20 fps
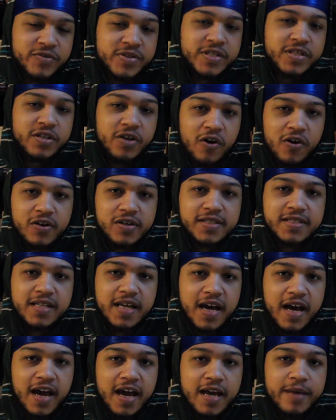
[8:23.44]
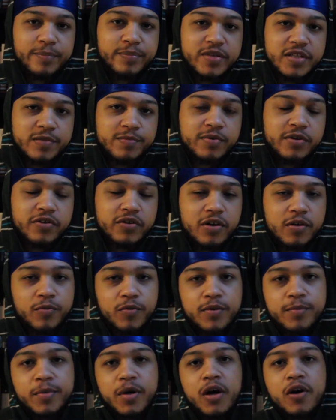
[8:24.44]
you see all this hype that's
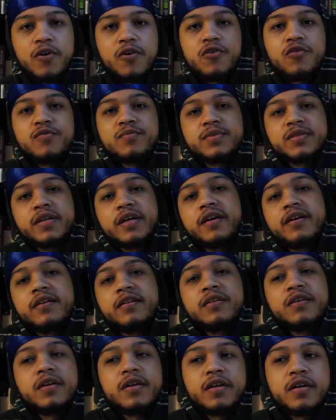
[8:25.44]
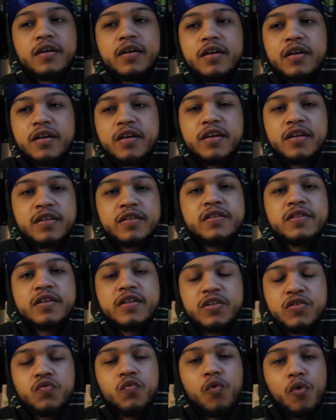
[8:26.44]
built up with Mahomes, and
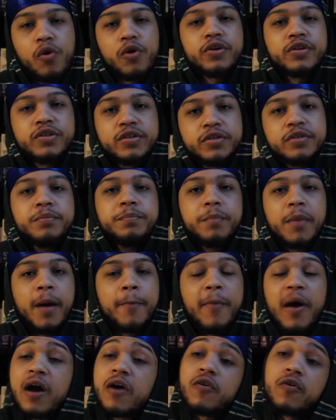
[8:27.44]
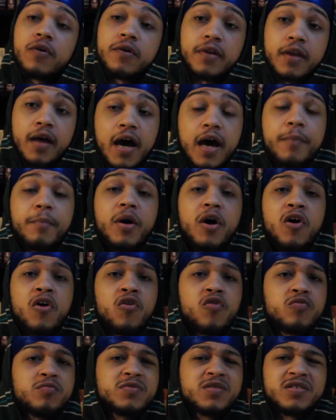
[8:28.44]
it's warranted. I'm not going to lie.
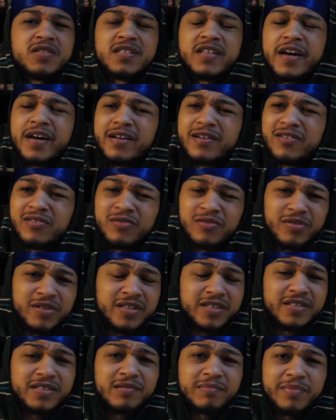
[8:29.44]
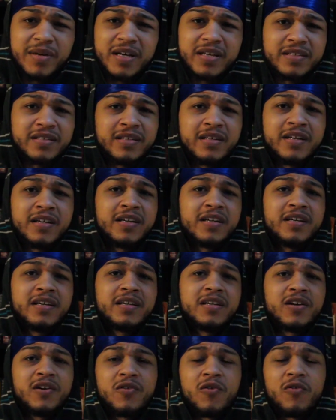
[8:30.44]
Mahomes is that dude. He's the best
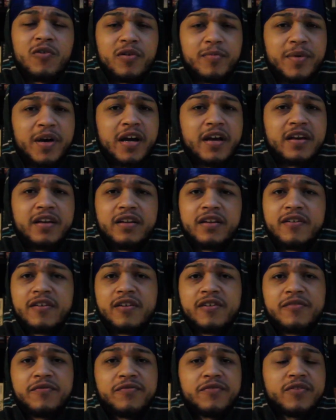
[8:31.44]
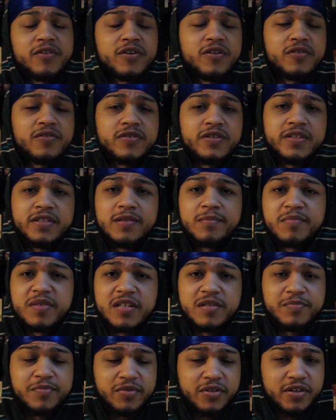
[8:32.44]
quarterback in the NFL.
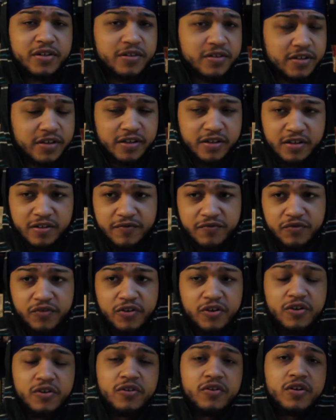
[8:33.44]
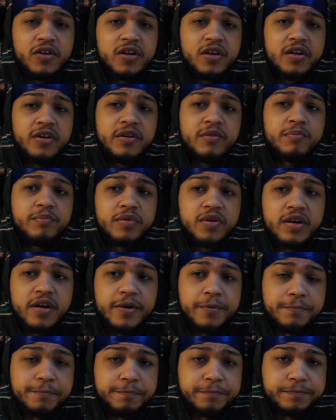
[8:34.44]
He's the best player in the NFL.
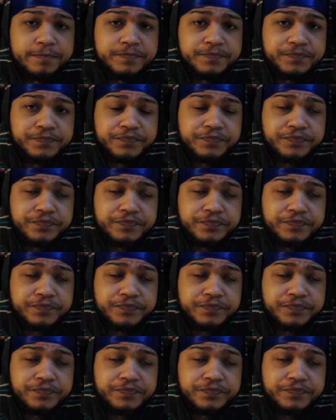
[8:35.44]
But